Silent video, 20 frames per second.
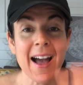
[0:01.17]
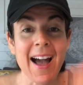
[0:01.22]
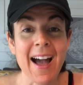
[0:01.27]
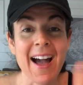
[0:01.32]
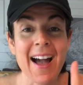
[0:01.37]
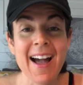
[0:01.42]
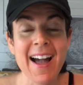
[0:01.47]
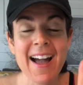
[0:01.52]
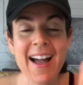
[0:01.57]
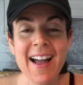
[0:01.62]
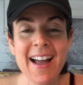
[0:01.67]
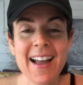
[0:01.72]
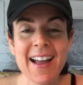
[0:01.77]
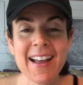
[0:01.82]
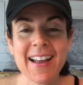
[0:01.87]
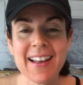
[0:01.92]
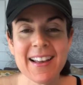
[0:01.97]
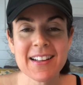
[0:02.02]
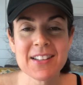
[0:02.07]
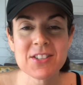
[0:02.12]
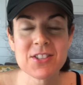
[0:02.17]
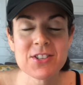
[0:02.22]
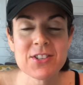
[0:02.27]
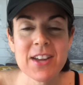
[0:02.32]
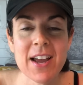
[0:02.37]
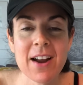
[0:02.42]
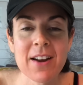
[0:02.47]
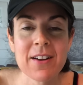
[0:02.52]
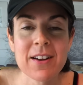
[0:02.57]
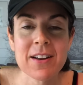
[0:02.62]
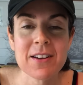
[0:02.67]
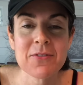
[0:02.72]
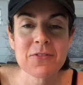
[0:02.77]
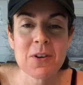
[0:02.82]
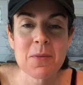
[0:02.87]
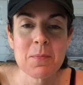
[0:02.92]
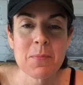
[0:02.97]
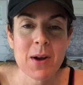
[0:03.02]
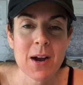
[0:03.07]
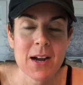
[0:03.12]
Hi, it's Sharon
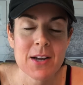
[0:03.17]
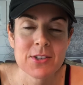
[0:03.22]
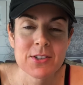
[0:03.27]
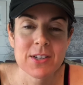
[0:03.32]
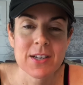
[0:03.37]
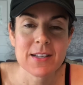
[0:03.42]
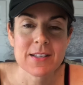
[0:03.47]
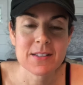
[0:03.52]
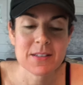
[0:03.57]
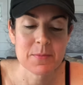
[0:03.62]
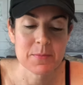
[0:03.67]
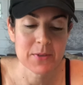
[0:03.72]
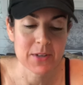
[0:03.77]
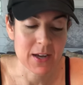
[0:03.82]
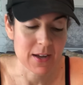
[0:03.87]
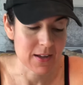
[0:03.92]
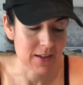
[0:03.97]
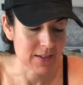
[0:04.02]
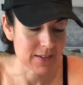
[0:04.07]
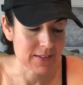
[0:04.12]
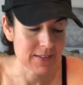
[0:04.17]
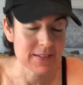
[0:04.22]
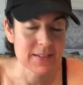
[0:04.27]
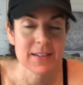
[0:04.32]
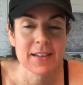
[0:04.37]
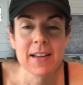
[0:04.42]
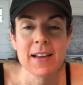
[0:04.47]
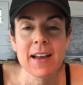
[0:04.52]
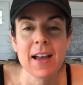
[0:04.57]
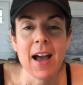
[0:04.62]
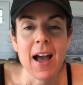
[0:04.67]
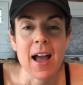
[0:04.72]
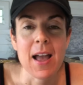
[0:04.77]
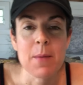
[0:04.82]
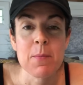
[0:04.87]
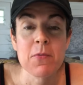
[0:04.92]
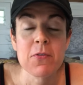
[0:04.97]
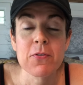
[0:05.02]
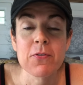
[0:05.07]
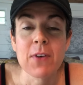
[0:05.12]
from Posh Custom Dolls. I
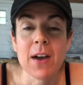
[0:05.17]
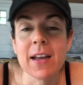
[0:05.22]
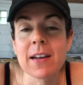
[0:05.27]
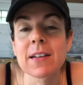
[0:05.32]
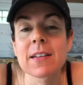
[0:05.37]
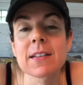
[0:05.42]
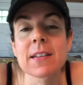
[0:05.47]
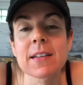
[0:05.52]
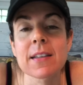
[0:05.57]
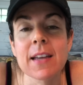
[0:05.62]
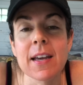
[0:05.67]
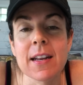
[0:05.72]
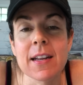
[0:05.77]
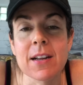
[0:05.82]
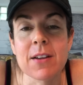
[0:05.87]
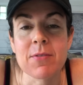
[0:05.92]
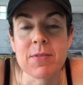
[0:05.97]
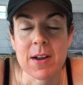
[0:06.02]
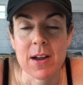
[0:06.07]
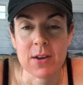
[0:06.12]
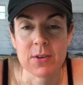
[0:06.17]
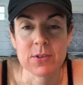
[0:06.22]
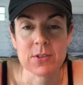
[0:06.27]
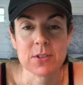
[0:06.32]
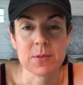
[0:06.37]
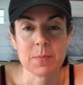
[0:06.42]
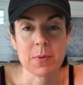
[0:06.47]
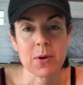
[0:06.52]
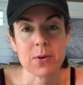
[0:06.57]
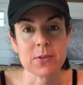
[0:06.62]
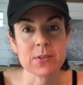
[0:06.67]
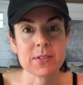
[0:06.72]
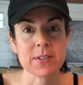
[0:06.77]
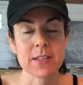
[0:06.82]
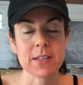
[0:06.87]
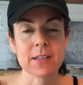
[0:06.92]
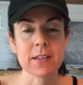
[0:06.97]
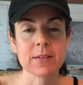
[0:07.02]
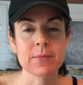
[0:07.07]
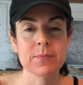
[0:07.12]
am finally getting around to
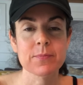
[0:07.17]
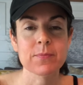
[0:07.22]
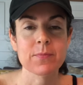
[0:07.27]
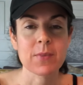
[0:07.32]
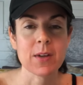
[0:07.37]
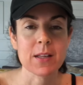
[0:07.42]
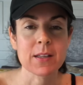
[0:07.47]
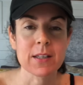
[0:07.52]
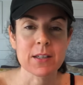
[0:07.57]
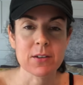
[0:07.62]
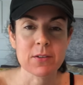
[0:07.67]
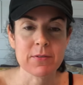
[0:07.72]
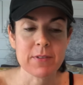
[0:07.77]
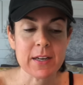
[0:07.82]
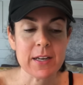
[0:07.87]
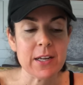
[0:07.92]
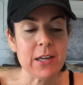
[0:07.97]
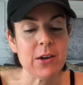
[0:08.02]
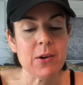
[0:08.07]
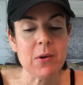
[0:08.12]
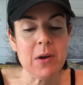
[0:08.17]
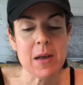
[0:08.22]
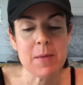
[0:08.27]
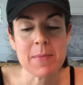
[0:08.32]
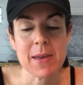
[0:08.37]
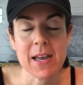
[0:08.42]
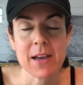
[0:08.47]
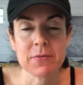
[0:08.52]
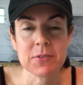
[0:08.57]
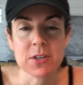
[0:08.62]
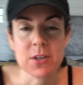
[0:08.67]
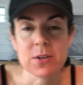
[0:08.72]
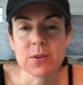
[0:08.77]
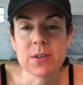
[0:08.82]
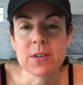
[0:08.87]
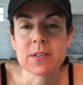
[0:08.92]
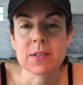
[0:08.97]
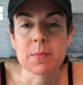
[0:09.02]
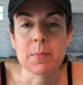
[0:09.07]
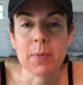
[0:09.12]
posting a little video. I may have to do
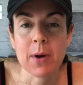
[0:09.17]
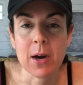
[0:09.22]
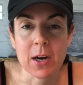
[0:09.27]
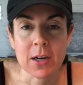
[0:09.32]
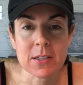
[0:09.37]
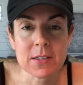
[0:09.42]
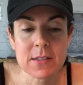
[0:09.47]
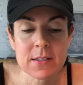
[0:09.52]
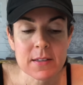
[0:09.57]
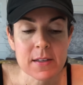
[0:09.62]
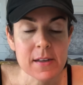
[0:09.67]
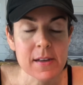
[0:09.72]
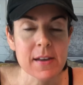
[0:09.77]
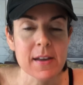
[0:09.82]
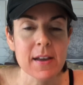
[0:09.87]
this in parts.